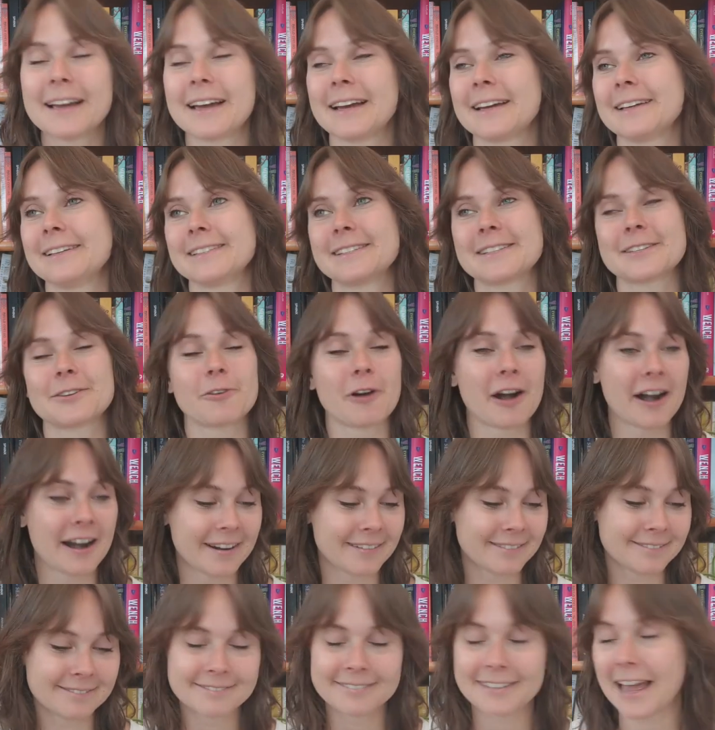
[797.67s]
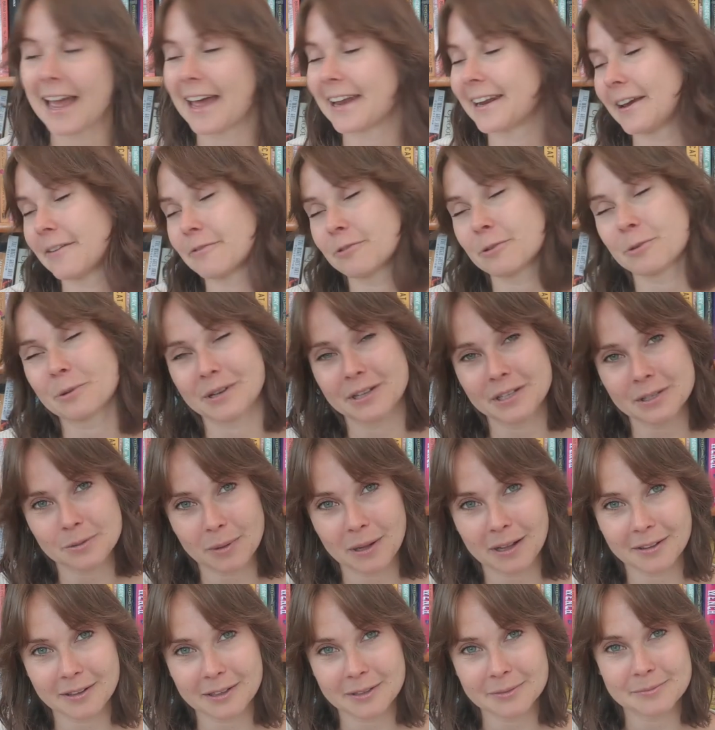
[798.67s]
It's great, and everyone is
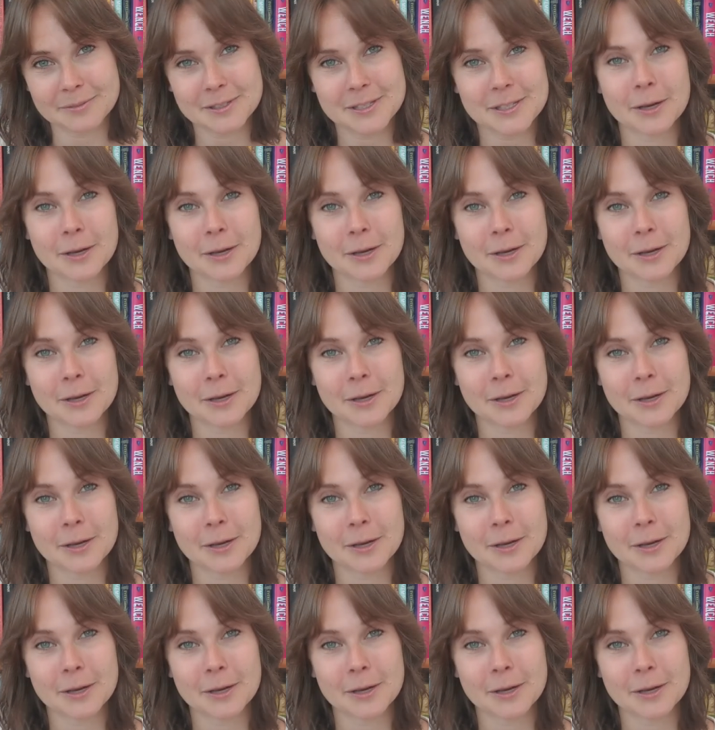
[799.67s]
welcome.